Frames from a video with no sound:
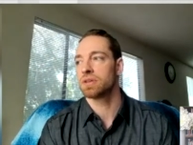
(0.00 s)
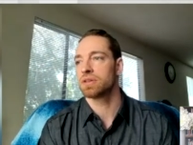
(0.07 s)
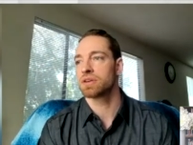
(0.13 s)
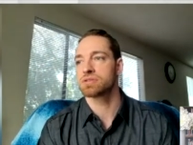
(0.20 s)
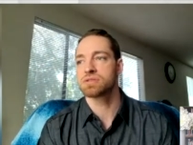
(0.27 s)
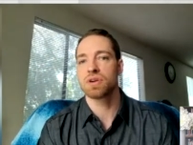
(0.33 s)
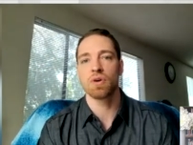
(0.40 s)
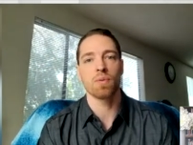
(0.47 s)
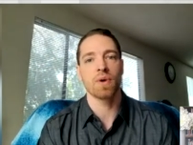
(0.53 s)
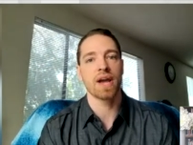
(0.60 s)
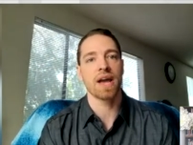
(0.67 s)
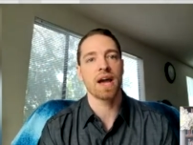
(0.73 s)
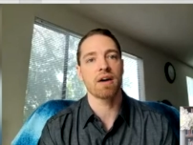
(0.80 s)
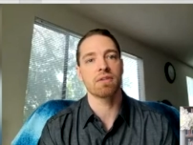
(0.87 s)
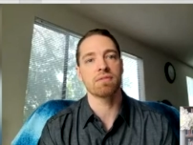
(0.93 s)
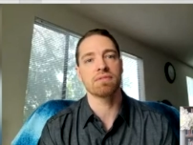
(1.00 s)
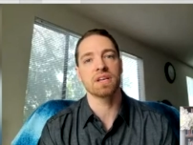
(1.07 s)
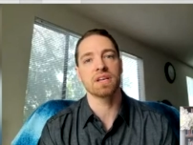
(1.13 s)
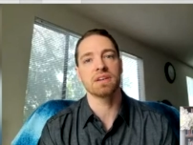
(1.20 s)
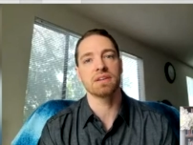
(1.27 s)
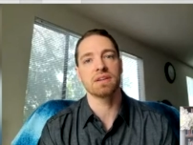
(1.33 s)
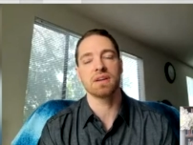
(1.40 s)
There's no way out of
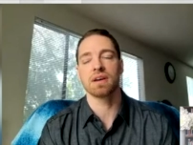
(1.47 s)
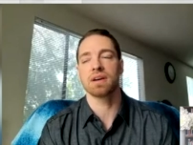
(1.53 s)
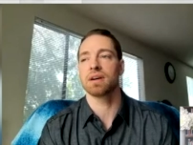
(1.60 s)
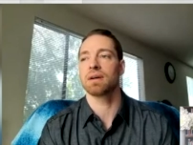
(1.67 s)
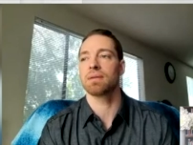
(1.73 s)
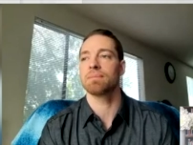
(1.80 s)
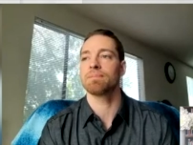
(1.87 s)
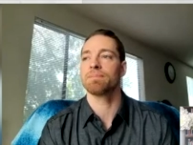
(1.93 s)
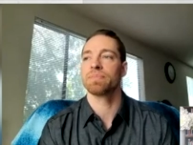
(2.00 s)
it. Um,